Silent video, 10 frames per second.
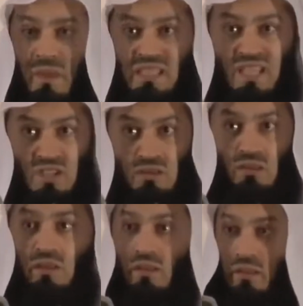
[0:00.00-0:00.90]
the message
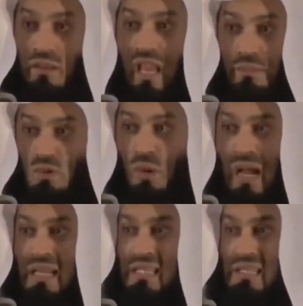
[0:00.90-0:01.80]
came to
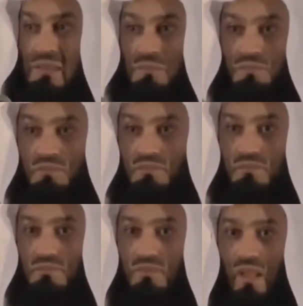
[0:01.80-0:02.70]
us.
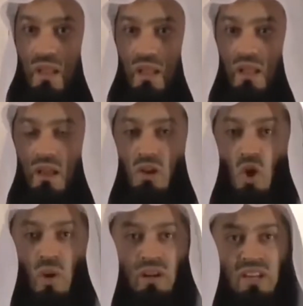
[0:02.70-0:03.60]

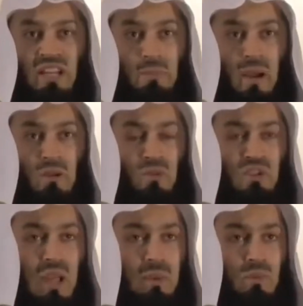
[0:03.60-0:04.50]
Go and read about
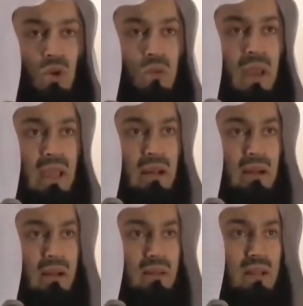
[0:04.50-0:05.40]
Mus'ab ibn
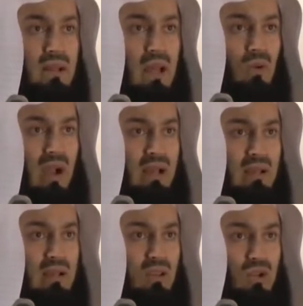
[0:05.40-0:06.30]
Umair radiallahu
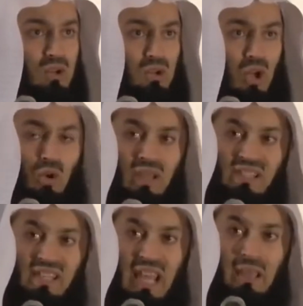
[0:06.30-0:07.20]
anhu. You should know
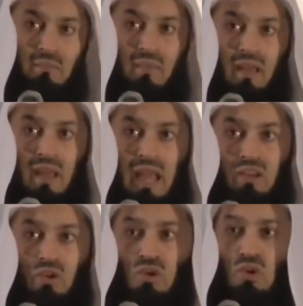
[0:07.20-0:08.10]
his name
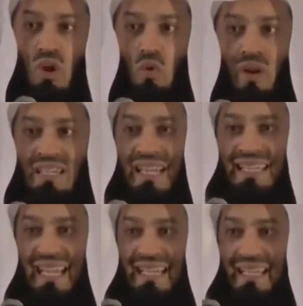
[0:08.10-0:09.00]
and you should know what he
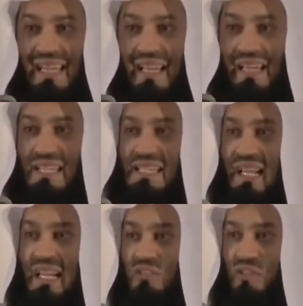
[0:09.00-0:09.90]
did. He
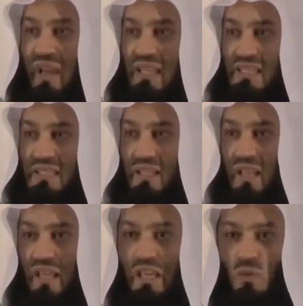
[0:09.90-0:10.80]
sacrificed.
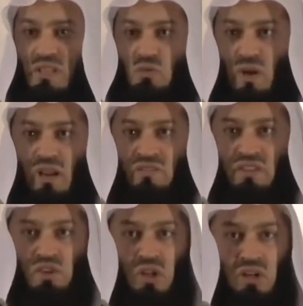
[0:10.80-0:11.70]
He was one of
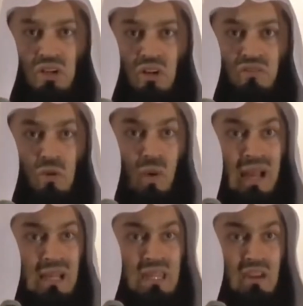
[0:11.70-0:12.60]
the children of the
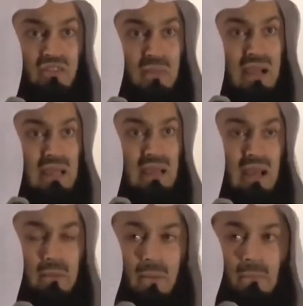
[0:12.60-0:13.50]
wealthy of
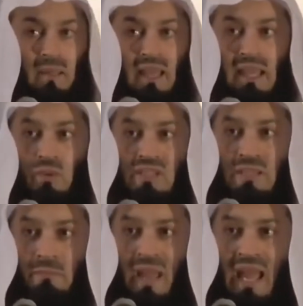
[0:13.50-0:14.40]
Mecca. He
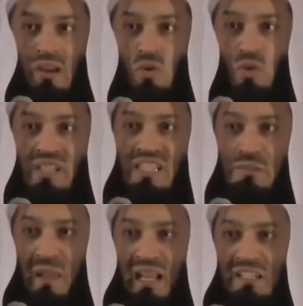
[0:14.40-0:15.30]
was a man who was
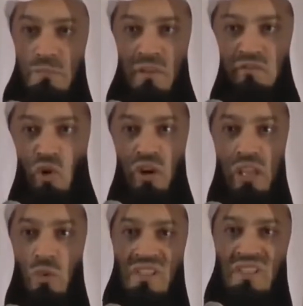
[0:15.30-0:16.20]
smelt before
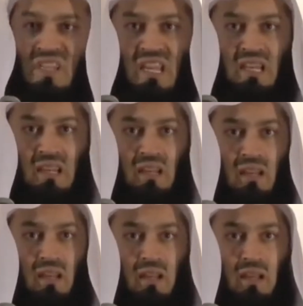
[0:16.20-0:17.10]
he was
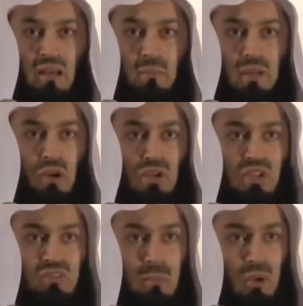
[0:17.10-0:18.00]
seen
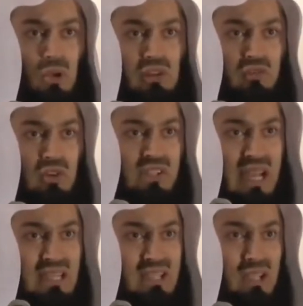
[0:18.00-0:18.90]
because of the beautiful
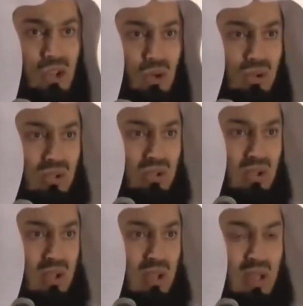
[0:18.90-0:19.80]
scent he used.
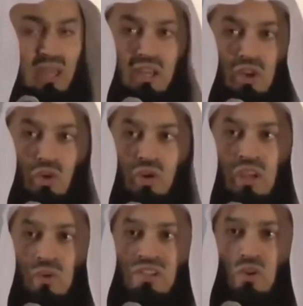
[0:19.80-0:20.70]
They knew
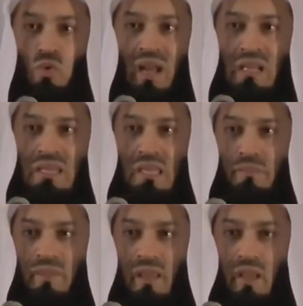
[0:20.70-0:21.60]
he was so
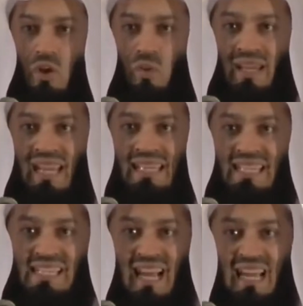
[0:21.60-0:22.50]
wealthy when he
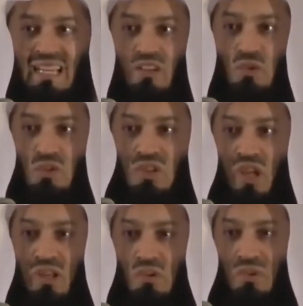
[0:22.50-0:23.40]
decided to
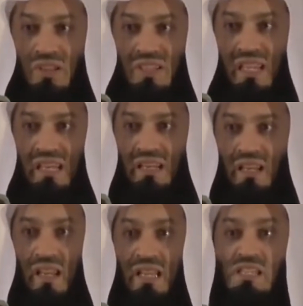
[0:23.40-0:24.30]
turn to the
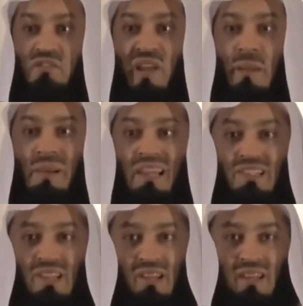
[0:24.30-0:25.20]
deen, his
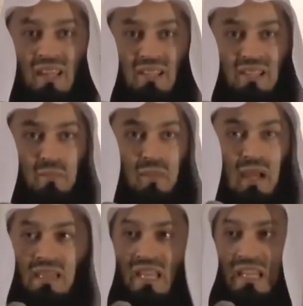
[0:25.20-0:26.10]
family turned against him.
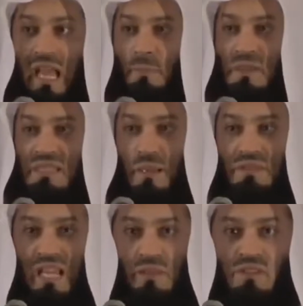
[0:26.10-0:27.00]
I think it happens
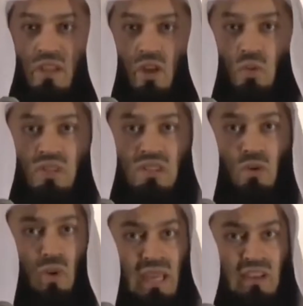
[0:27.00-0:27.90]
sometimes with
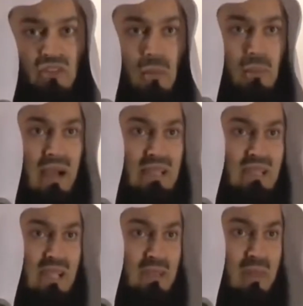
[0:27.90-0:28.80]
the weak from
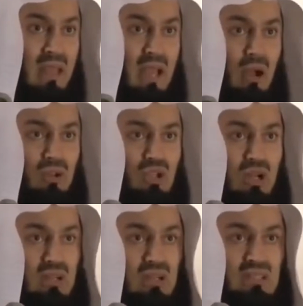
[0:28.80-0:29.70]
amongst us. Our
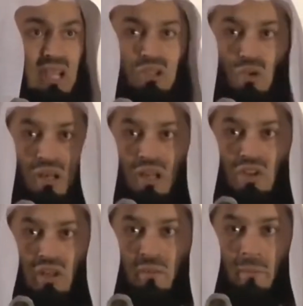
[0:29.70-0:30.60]
children take to
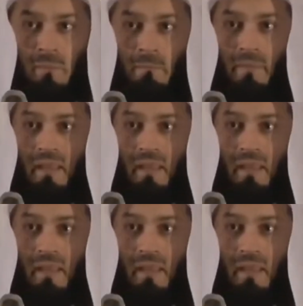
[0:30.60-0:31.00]
religion